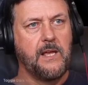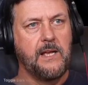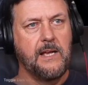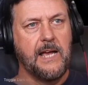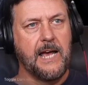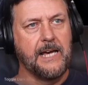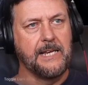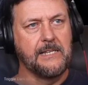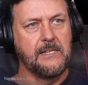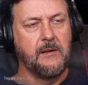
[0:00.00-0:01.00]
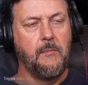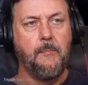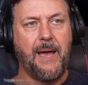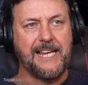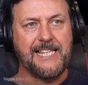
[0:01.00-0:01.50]
and
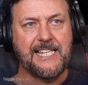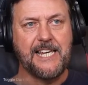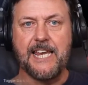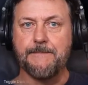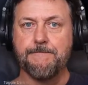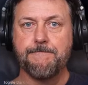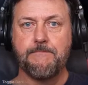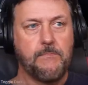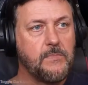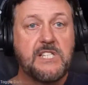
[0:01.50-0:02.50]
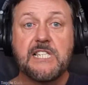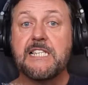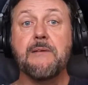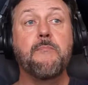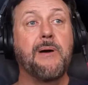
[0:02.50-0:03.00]
paste it in.
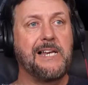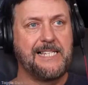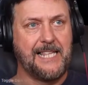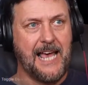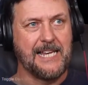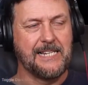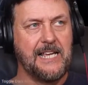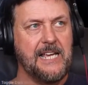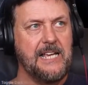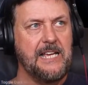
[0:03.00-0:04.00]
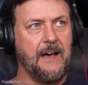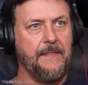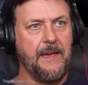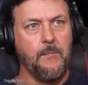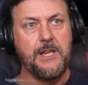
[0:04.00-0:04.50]
Simple as that. And
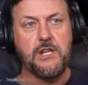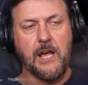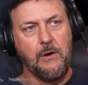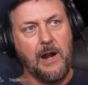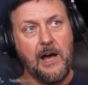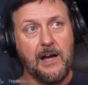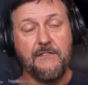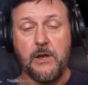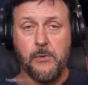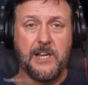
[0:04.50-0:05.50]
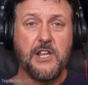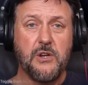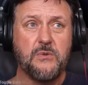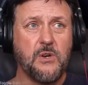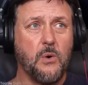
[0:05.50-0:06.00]
then when you go live, it will
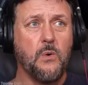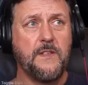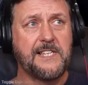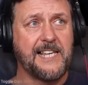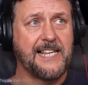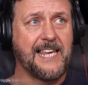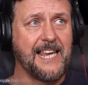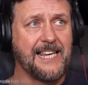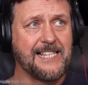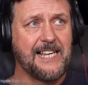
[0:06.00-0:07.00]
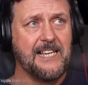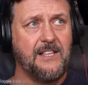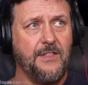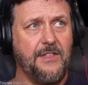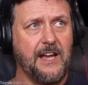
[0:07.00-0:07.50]
use all the settings
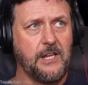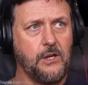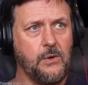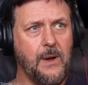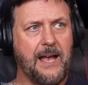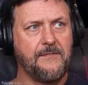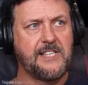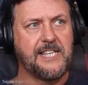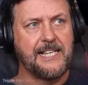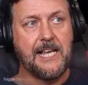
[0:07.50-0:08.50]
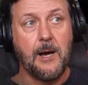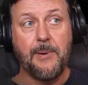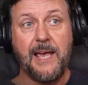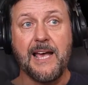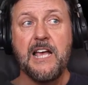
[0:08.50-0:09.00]
that you have set up
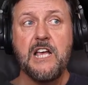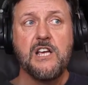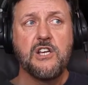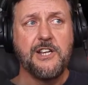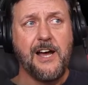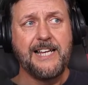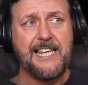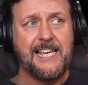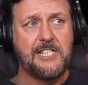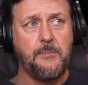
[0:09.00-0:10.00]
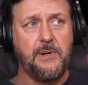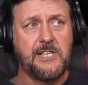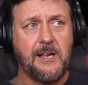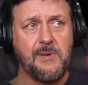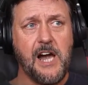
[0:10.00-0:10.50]
here. Good idea to put
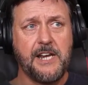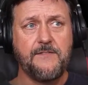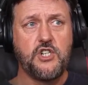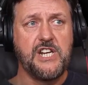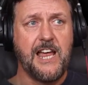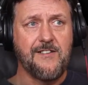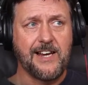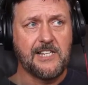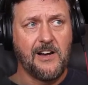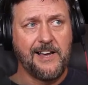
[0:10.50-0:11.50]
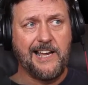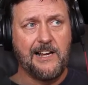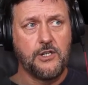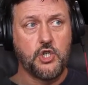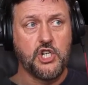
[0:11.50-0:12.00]
some kind of generic title
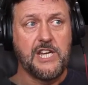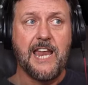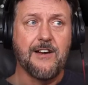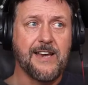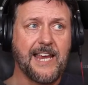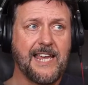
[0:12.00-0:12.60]
and generic